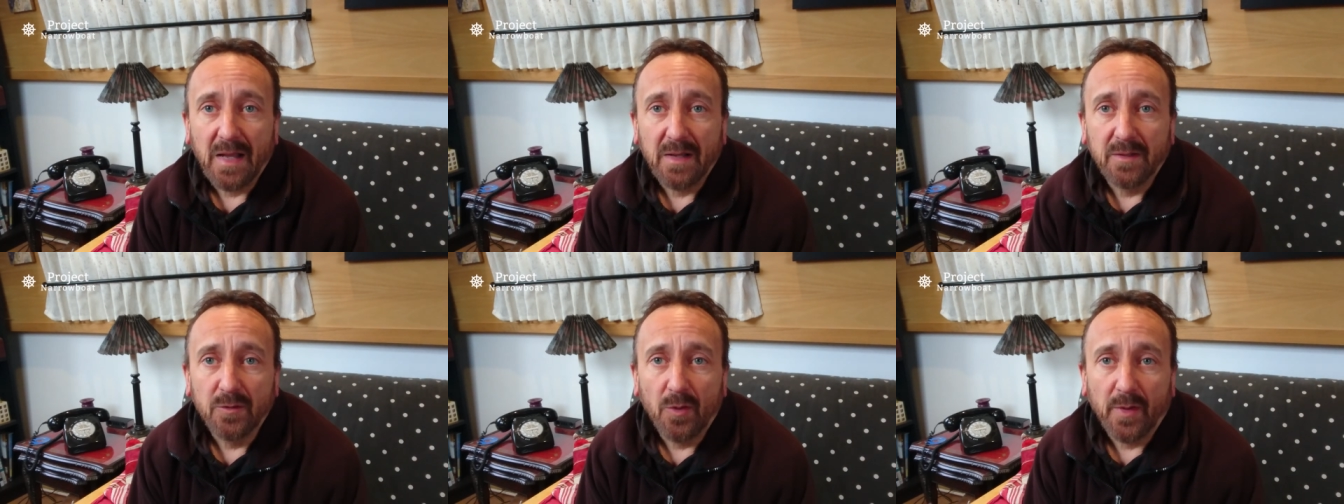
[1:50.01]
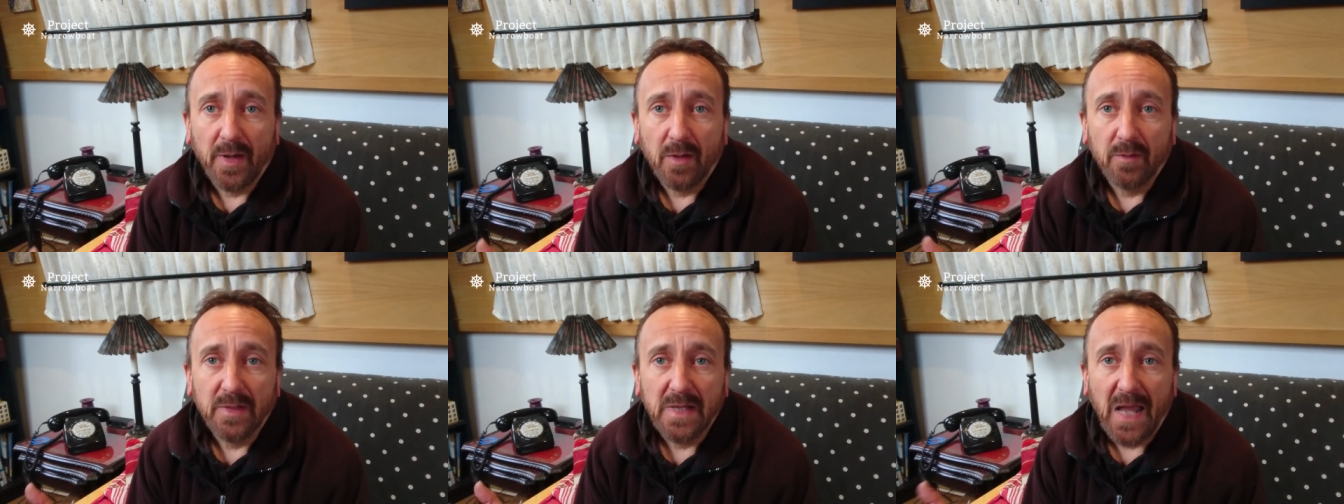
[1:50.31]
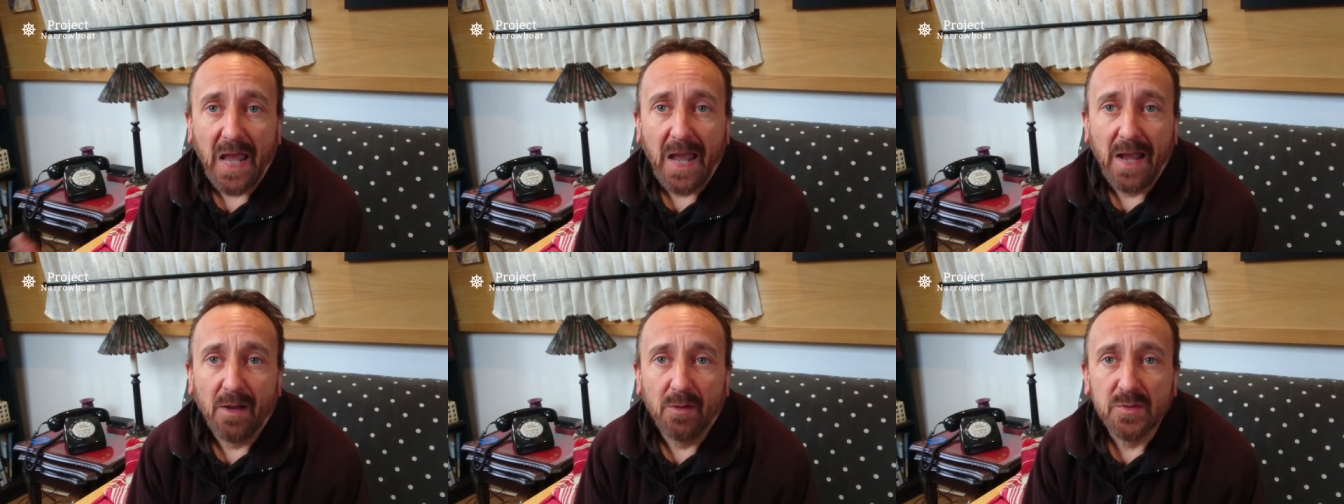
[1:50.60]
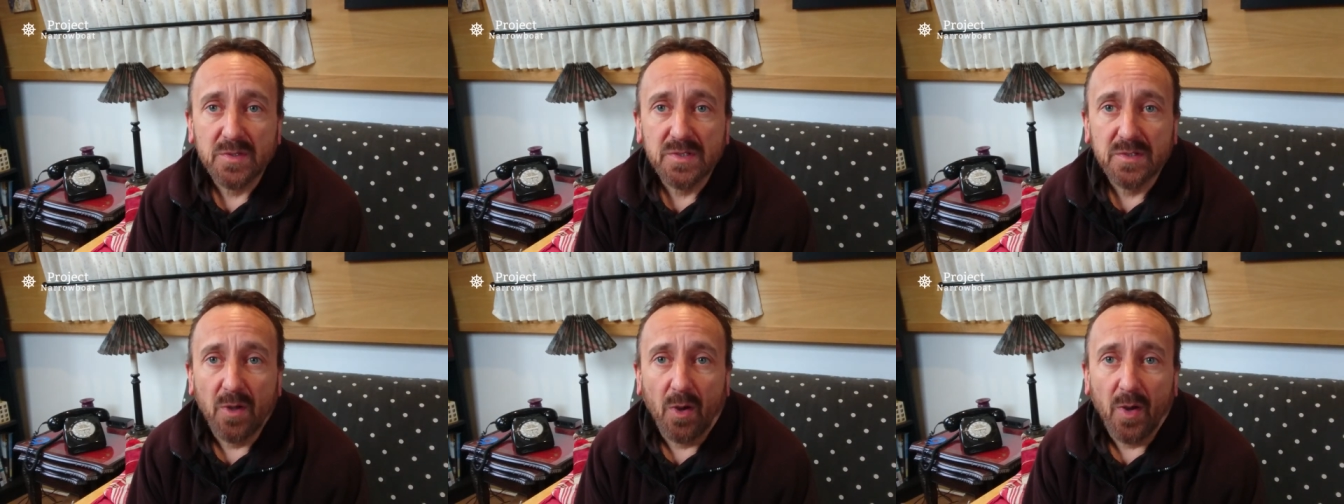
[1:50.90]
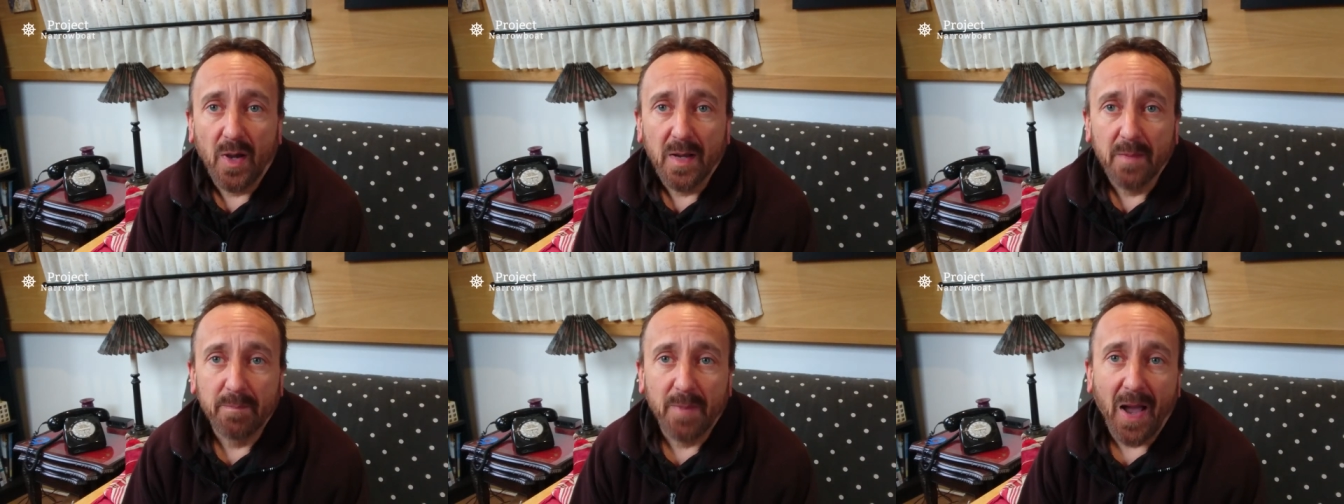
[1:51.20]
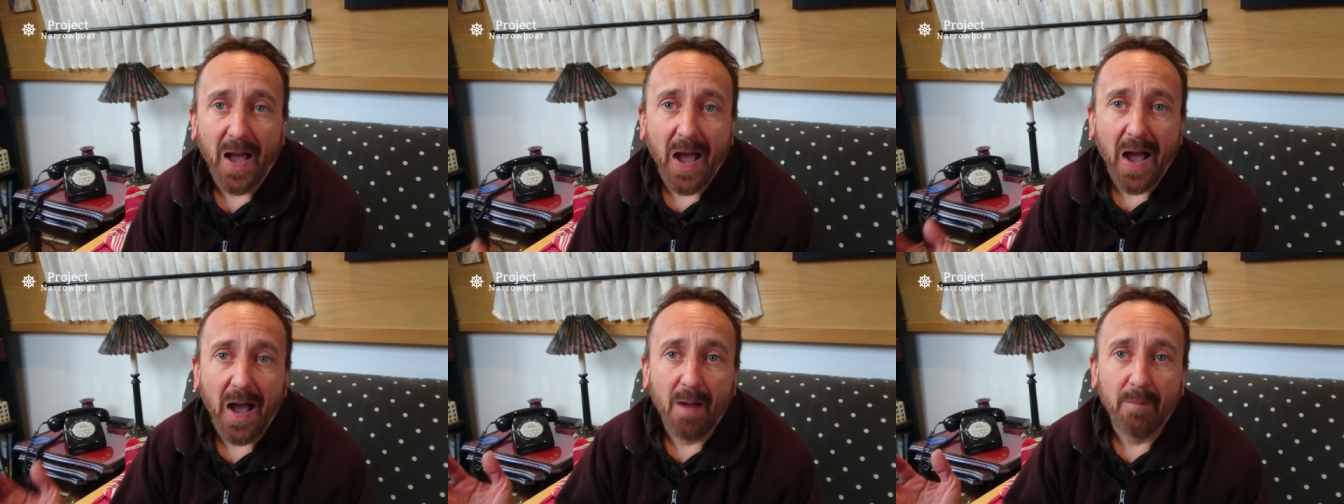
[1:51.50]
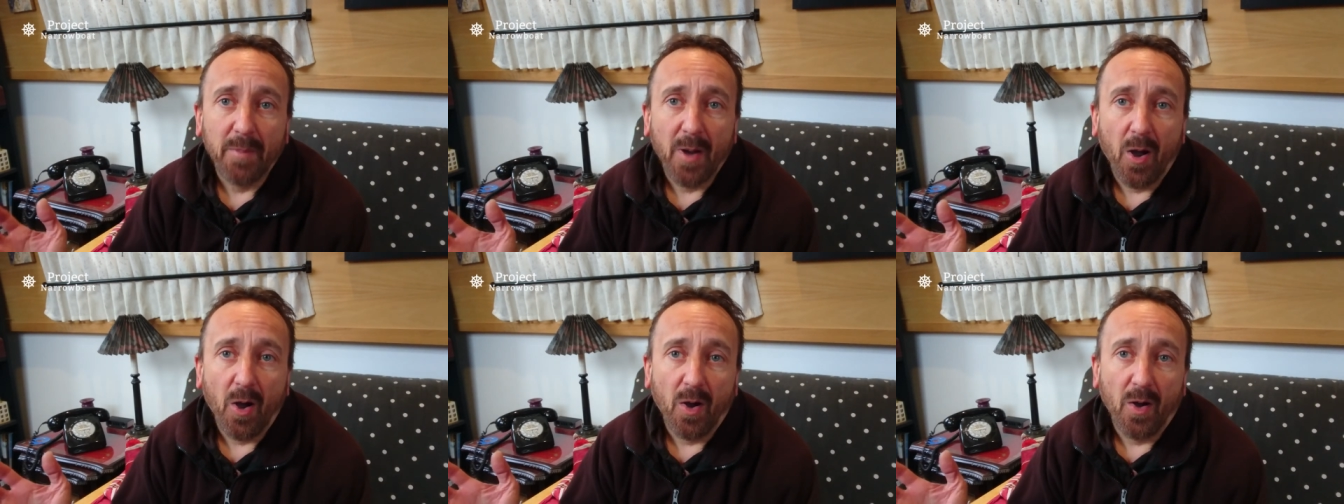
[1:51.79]
not only outside but
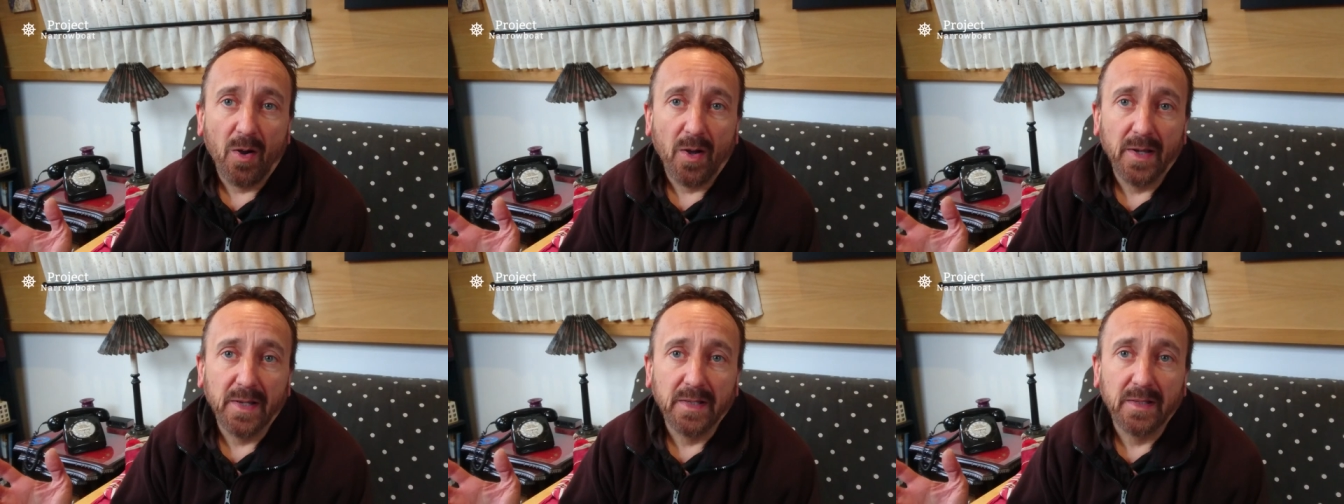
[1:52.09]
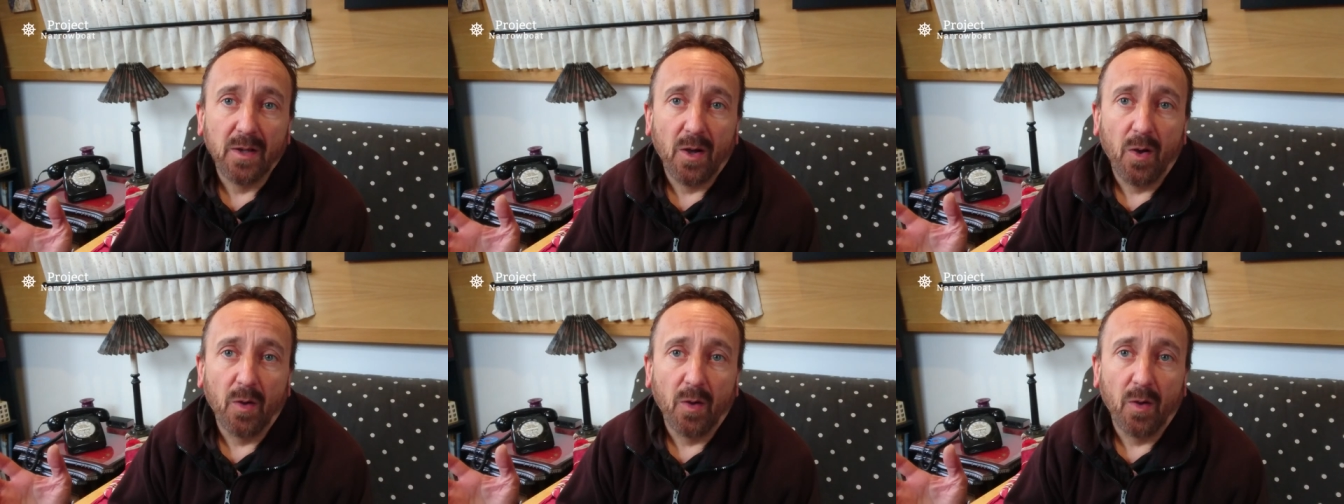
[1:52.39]
up high